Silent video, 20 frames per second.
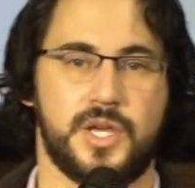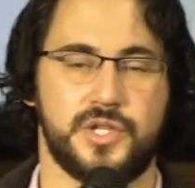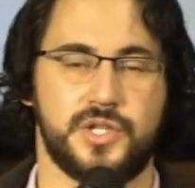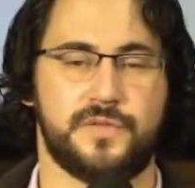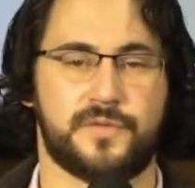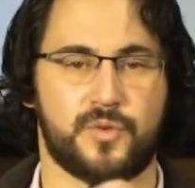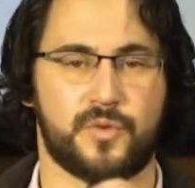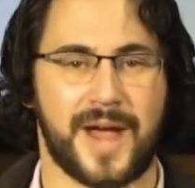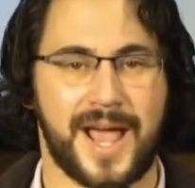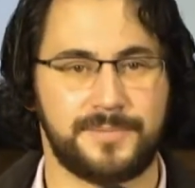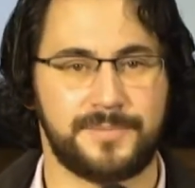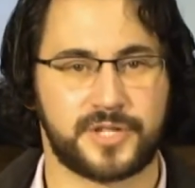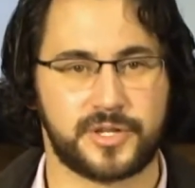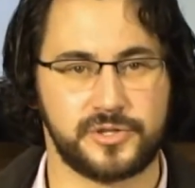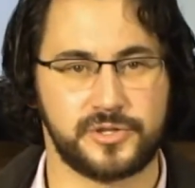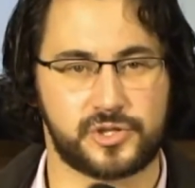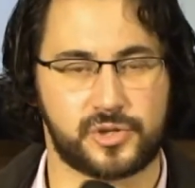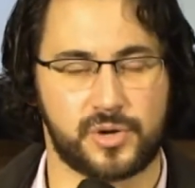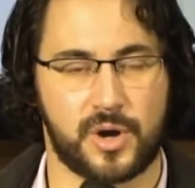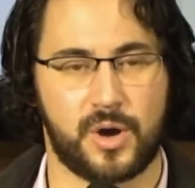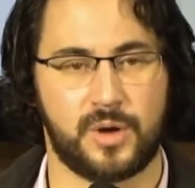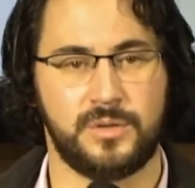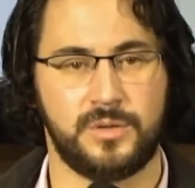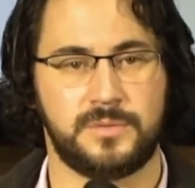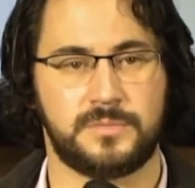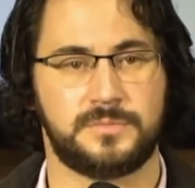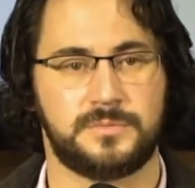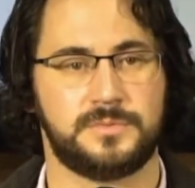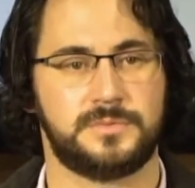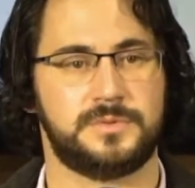you've grabbed control,
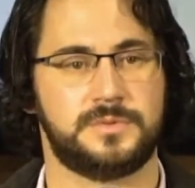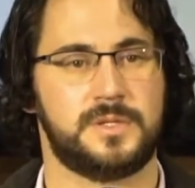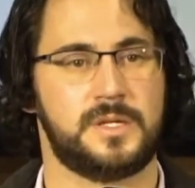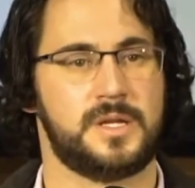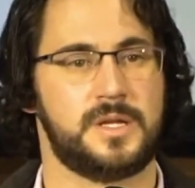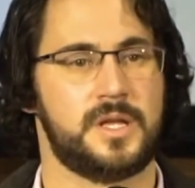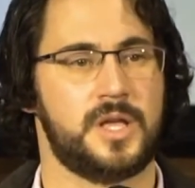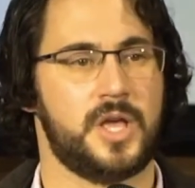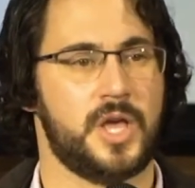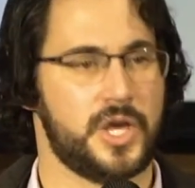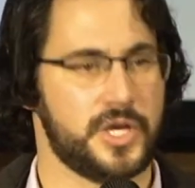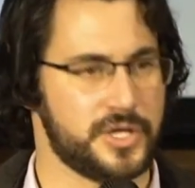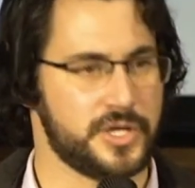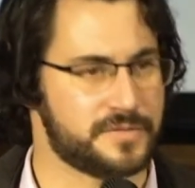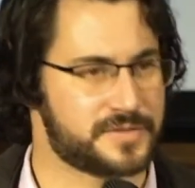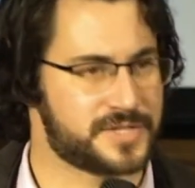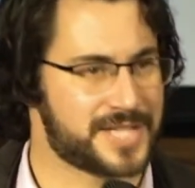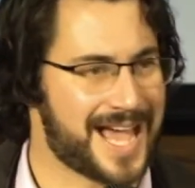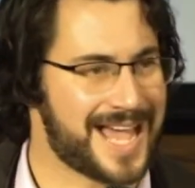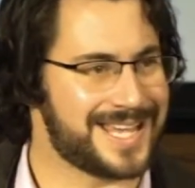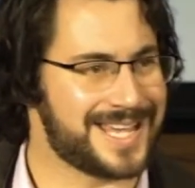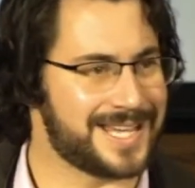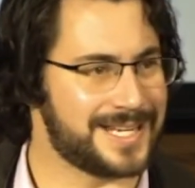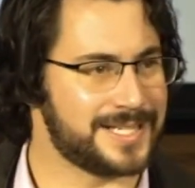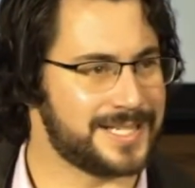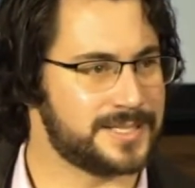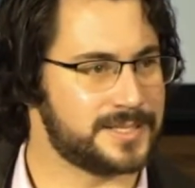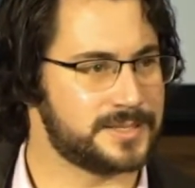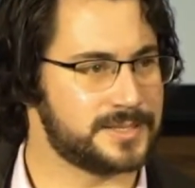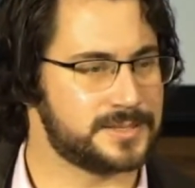you've taken
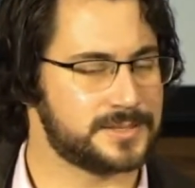it,